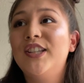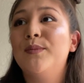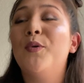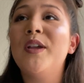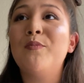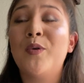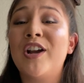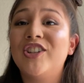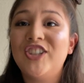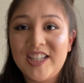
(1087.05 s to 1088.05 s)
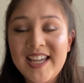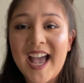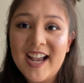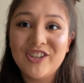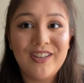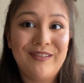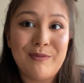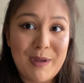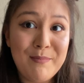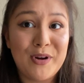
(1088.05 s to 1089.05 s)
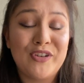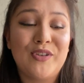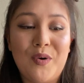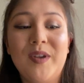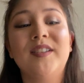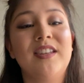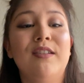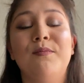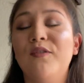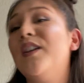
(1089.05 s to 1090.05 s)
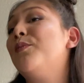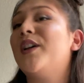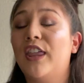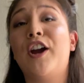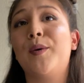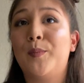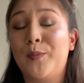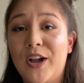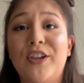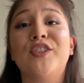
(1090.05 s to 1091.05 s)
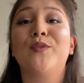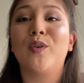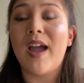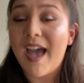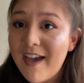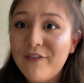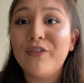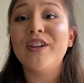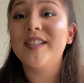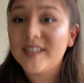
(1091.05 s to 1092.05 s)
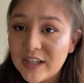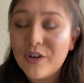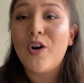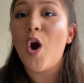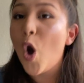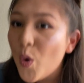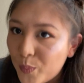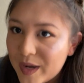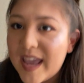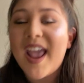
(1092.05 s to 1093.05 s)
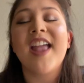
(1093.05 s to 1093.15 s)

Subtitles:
to the point where she actually remembers going to the movie with her brothers for every single opening,